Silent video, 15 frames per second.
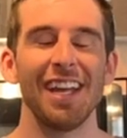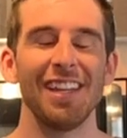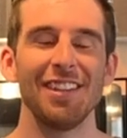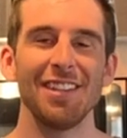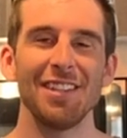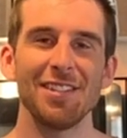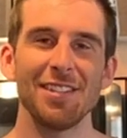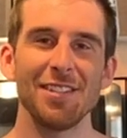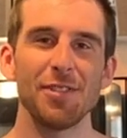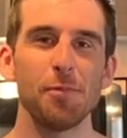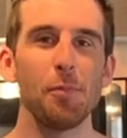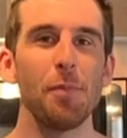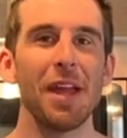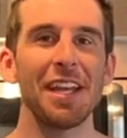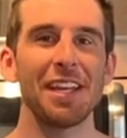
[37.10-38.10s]
and this is
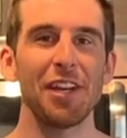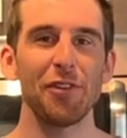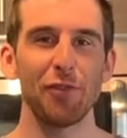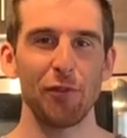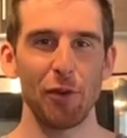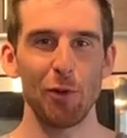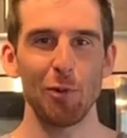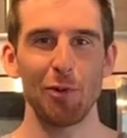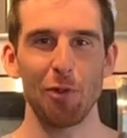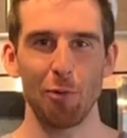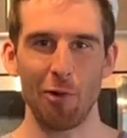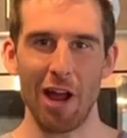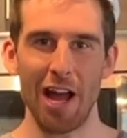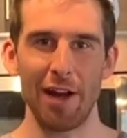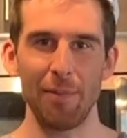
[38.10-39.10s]
Making Food with
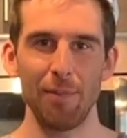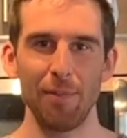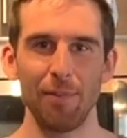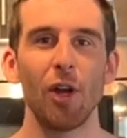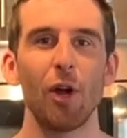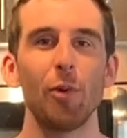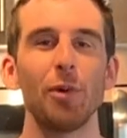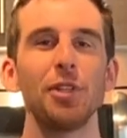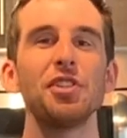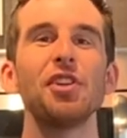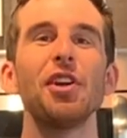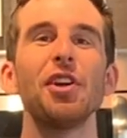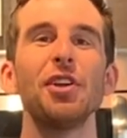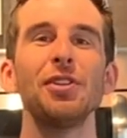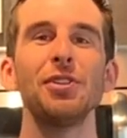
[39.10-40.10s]
Rob, a
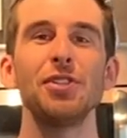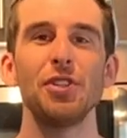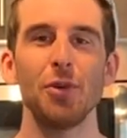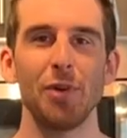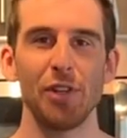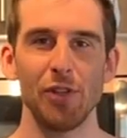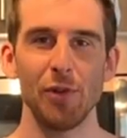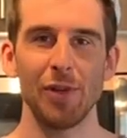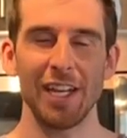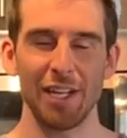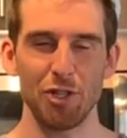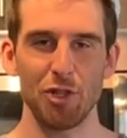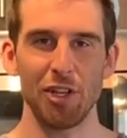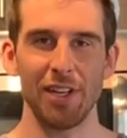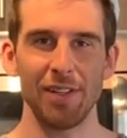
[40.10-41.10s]
return to a new
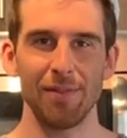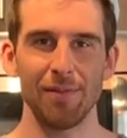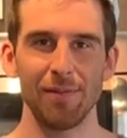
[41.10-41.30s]
kitchen,